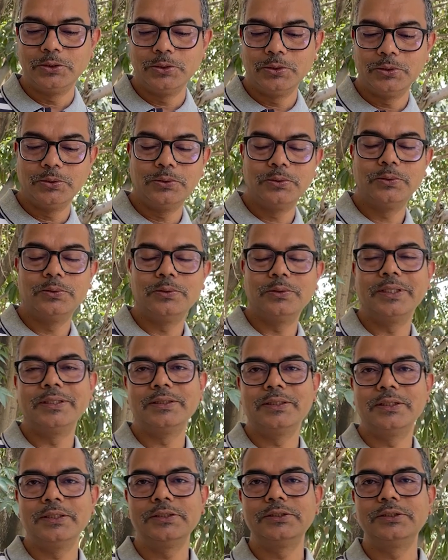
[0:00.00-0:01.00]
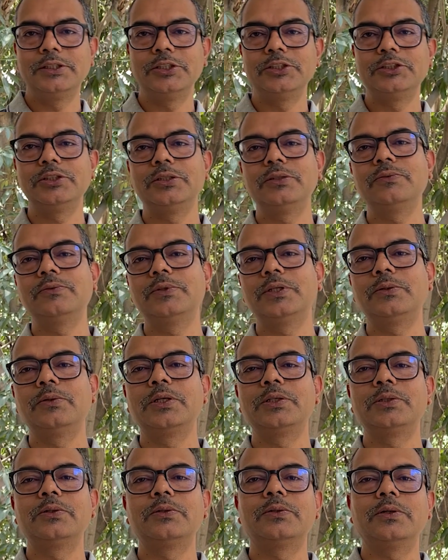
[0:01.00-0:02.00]
So in this session we
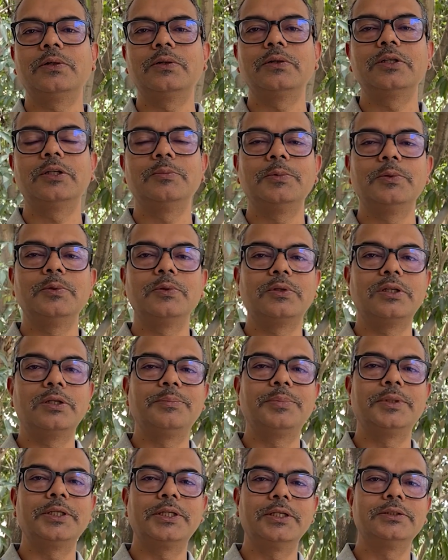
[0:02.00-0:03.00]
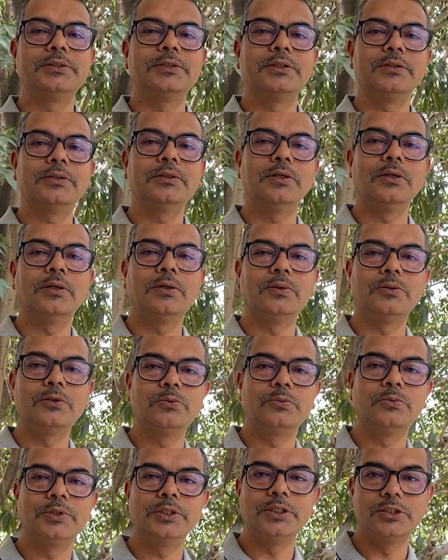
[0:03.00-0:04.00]
are going to talk about replication,
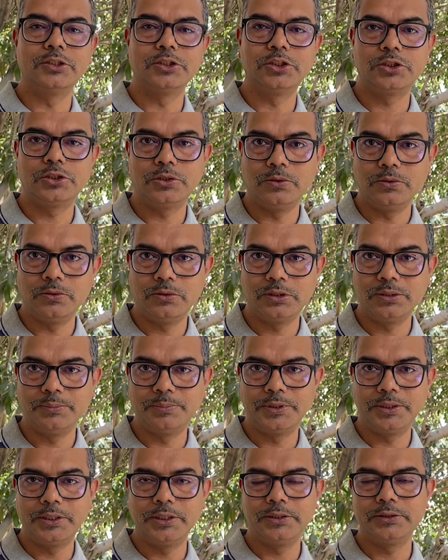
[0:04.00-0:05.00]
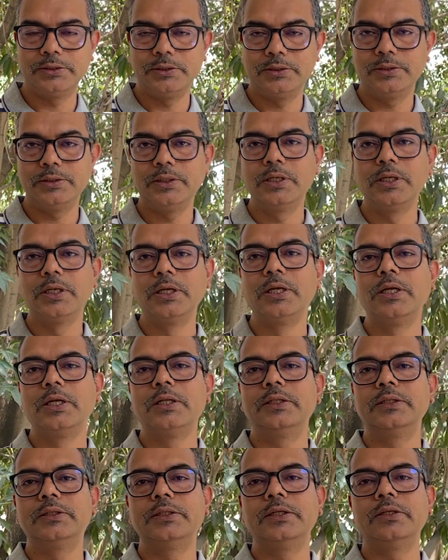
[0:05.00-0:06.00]
how do we install replication,
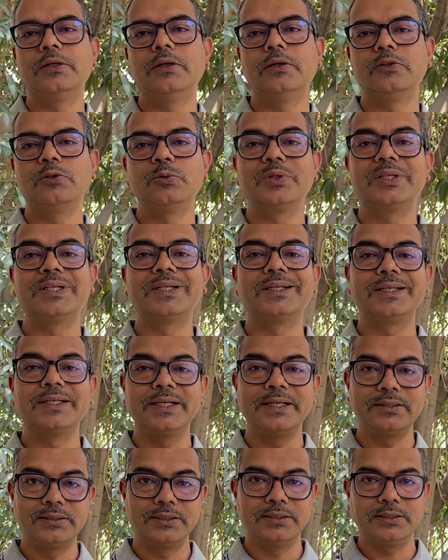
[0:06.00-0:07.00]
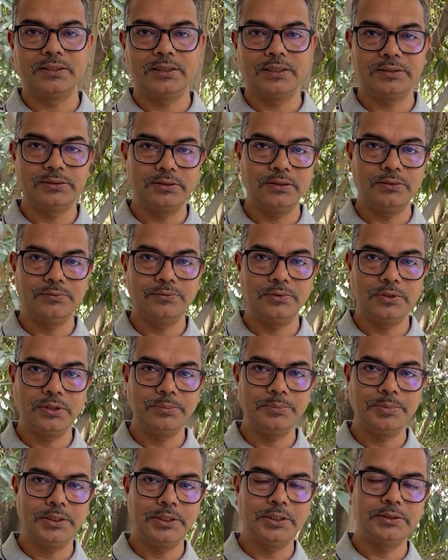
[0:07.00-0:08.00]
then how do we create the connection
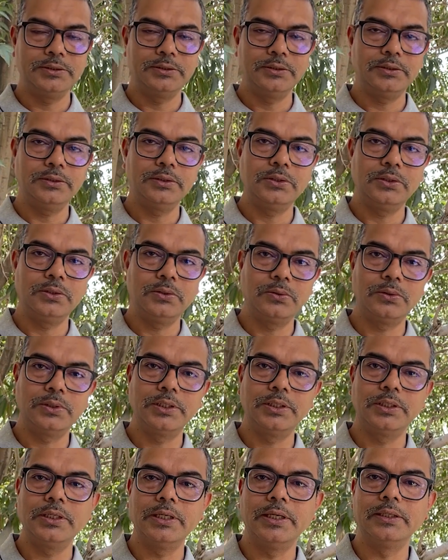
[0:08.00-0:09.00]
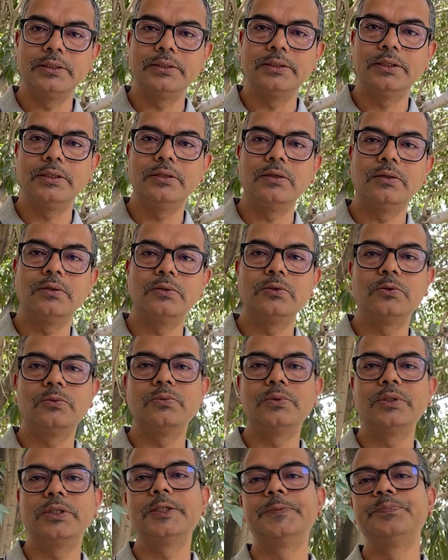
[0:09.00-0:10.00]
for replication, okay, and then how
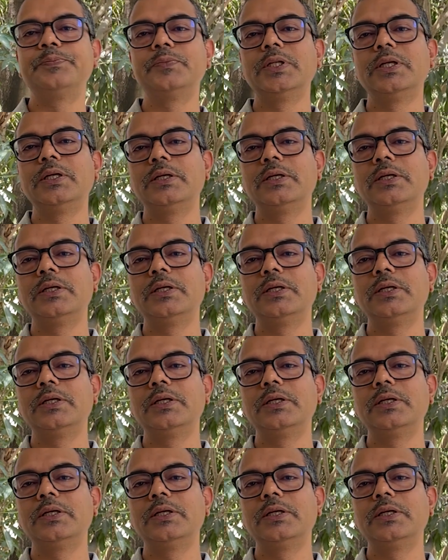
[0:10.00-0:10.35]
do we